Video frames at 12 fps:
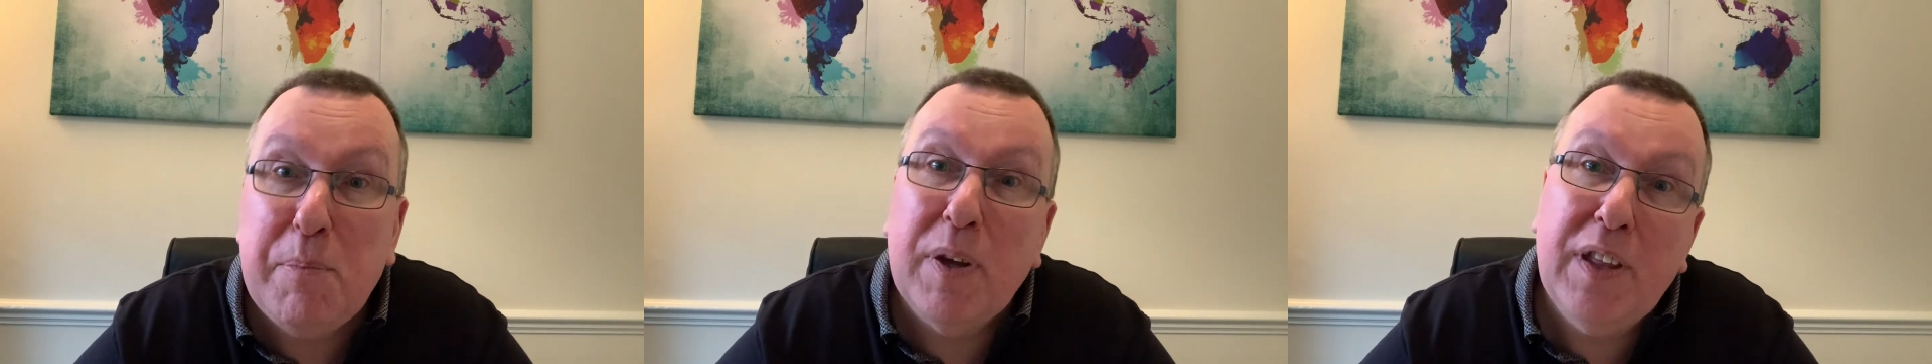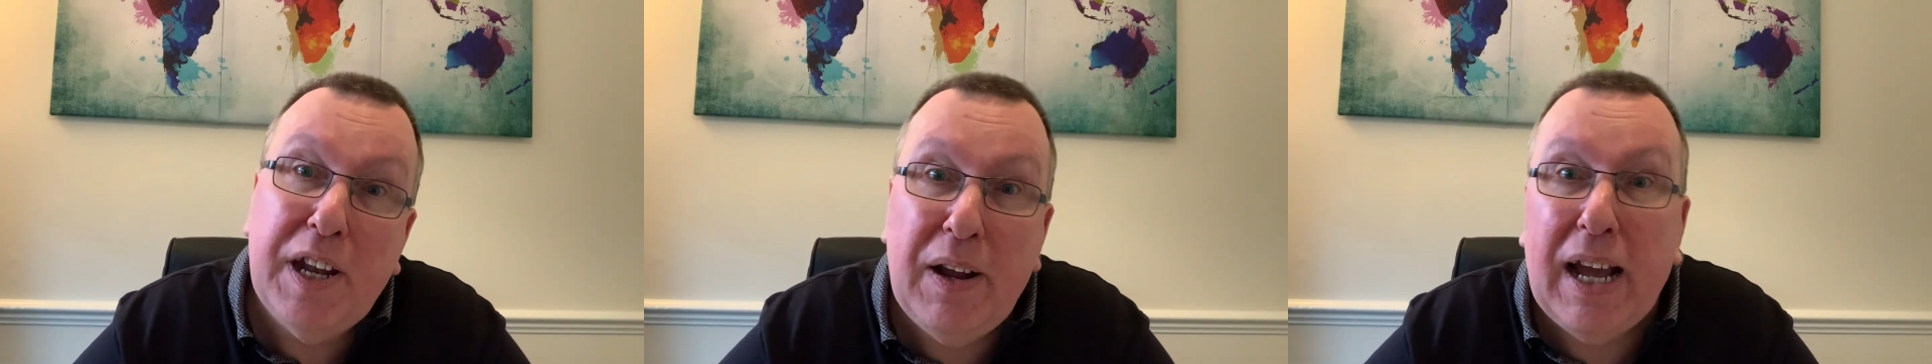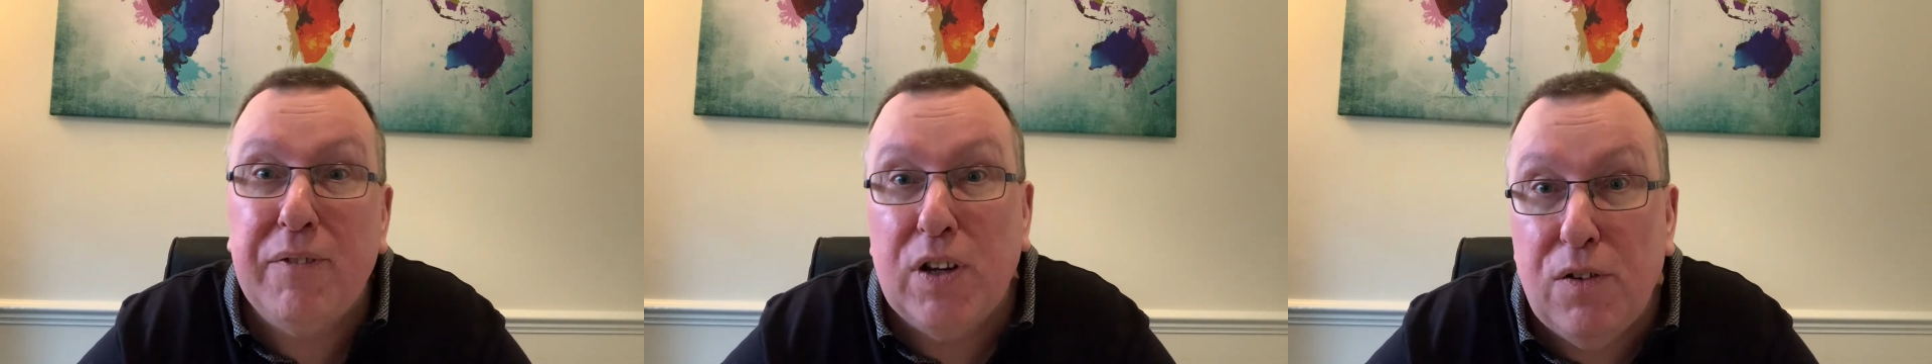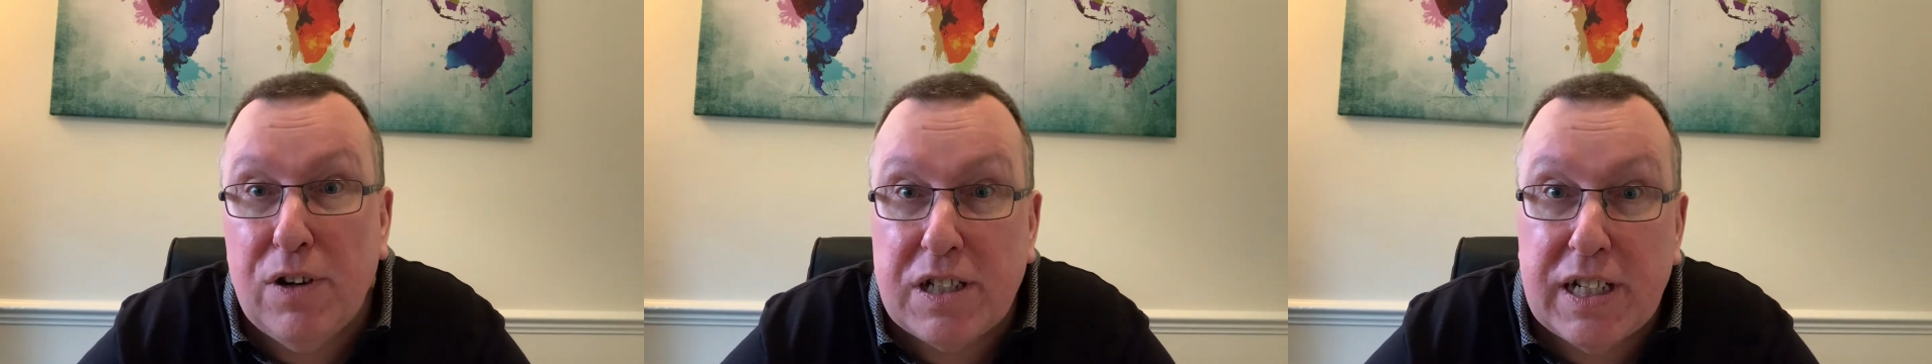And then you have
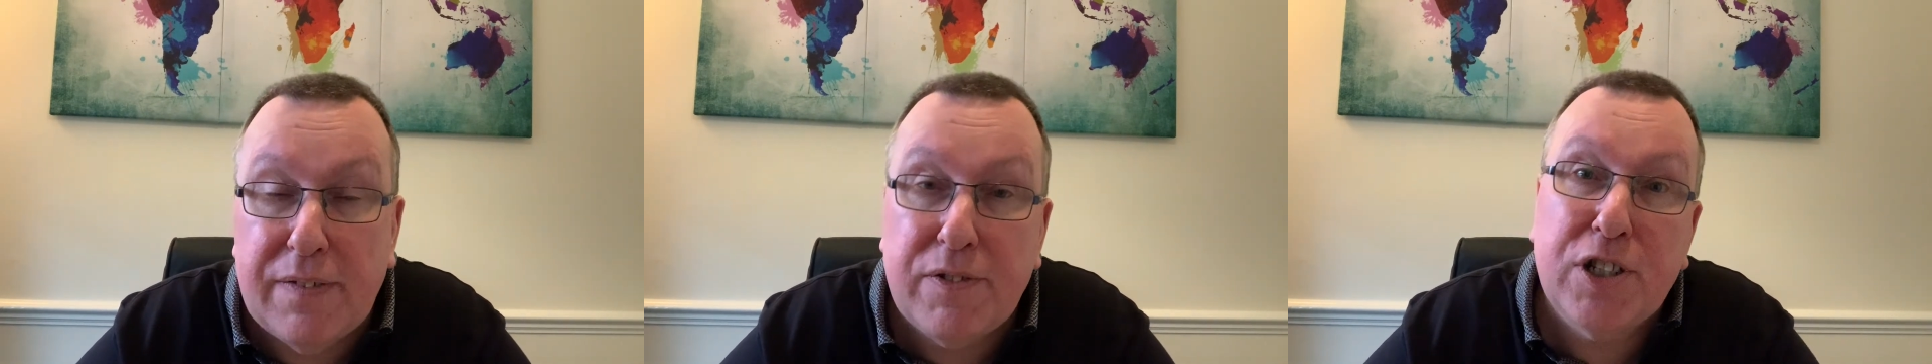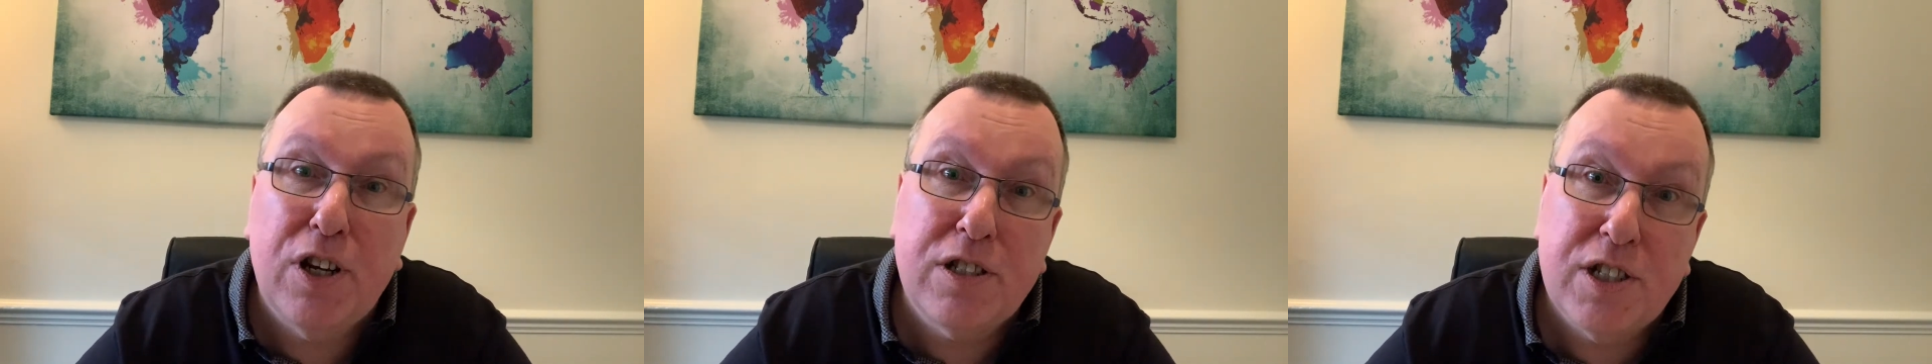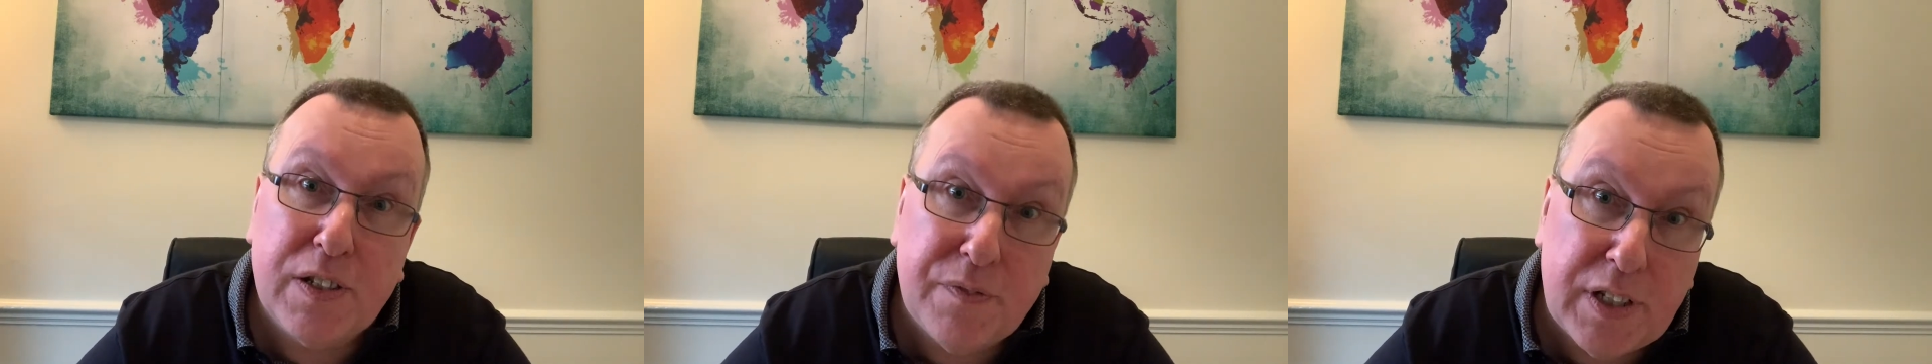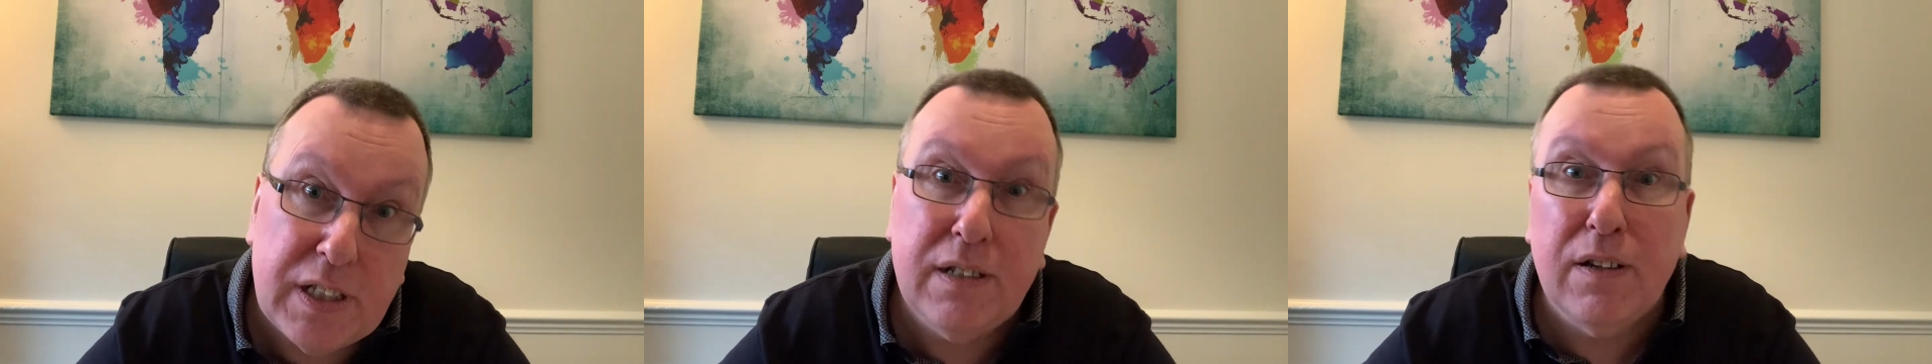unity of churches
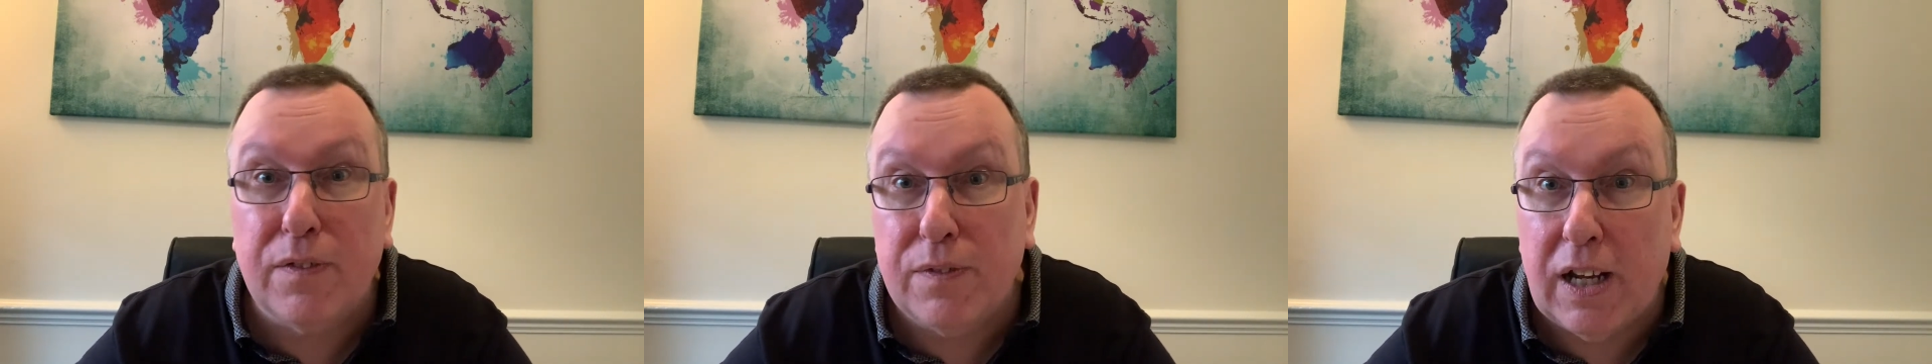of